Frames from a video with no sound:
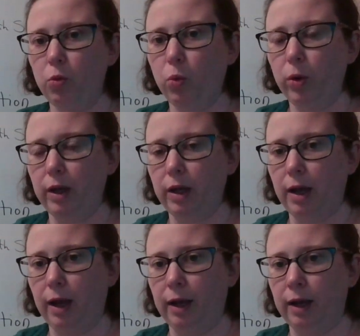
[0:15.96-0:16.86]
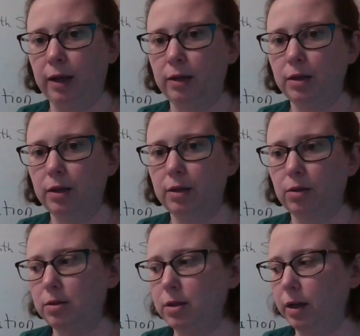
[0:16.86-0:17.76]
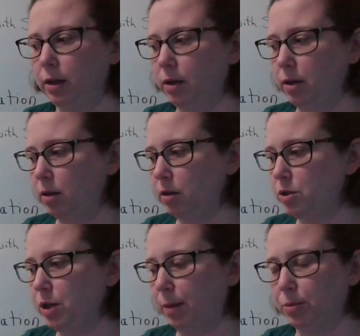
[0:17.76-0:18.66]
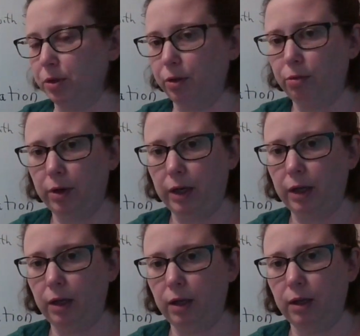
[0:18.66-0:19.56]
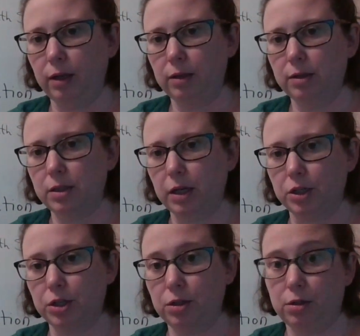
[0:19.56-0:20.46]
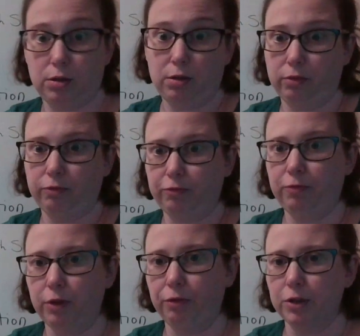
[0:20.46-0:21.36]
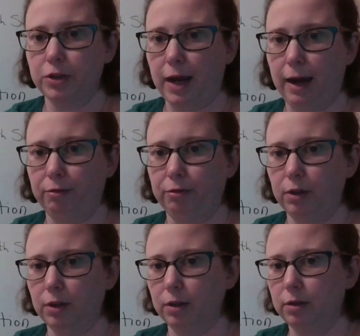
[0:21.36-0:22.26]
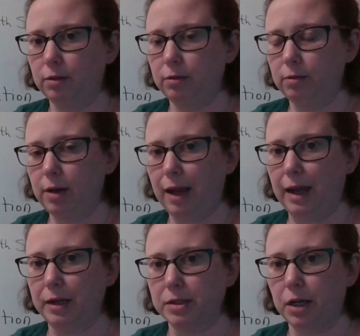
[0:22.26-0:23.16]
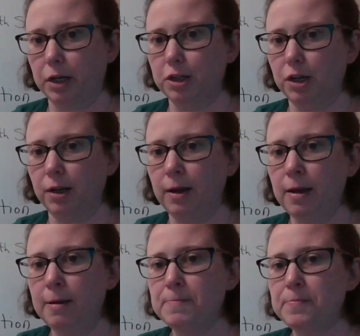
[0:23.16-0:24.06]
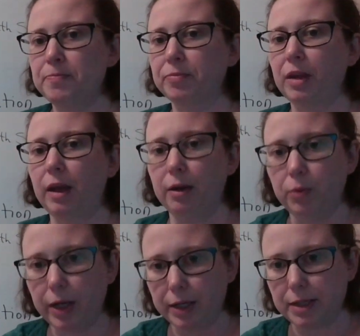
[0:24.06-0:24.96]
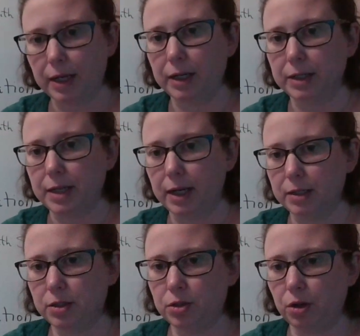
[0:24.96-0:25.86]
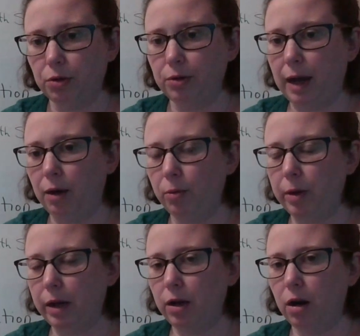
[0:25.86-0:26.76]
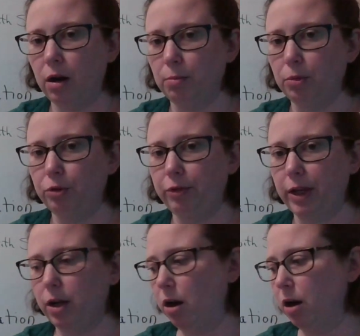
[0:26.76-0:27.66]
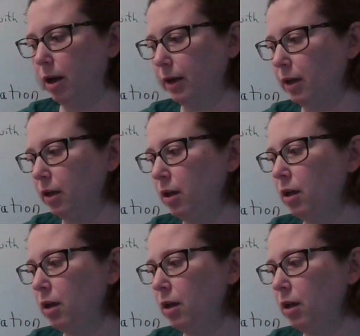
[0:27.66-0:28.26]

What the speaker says: we had done Chapter 3, section, the first half, the A section, and we had taken a test. So now we are moving on